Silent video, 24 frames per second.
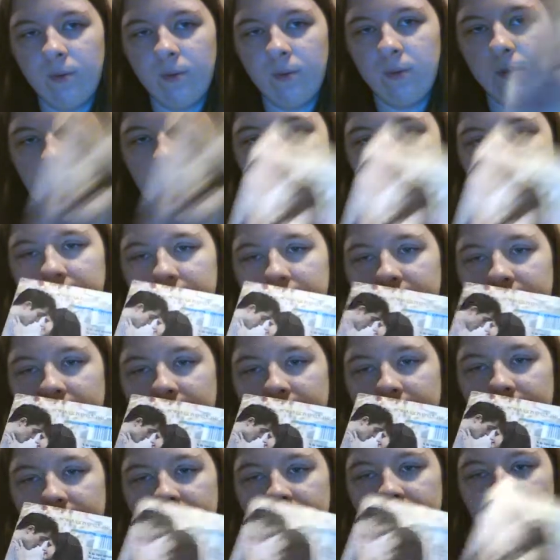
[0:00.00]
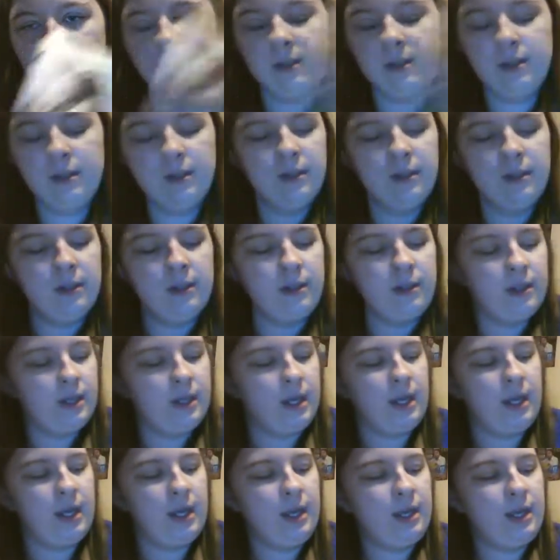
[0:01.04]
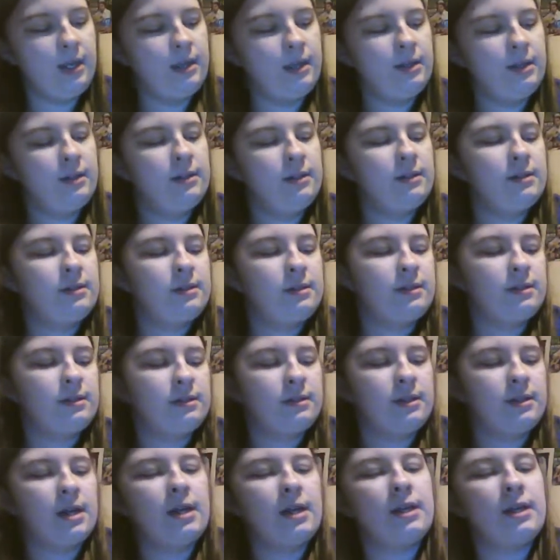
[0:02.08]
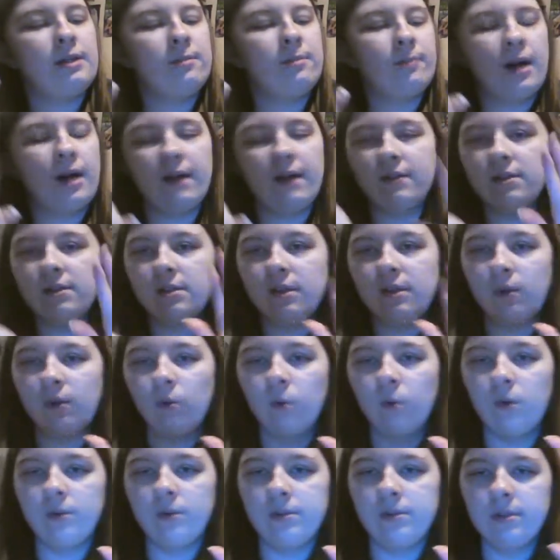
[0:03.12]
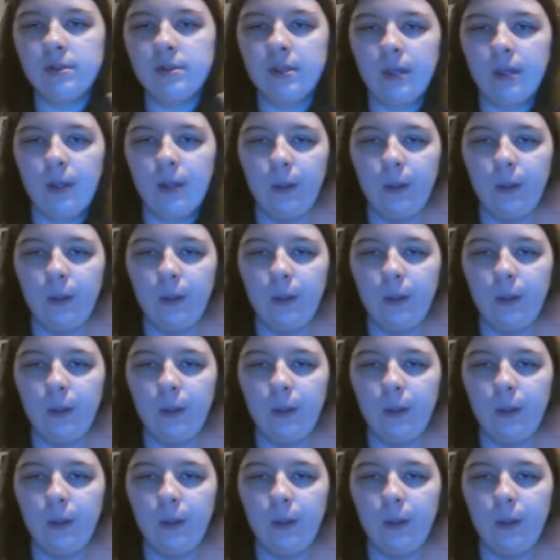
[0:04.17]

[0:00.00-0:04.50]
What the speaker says: 1. And I didn't buy the second one. So,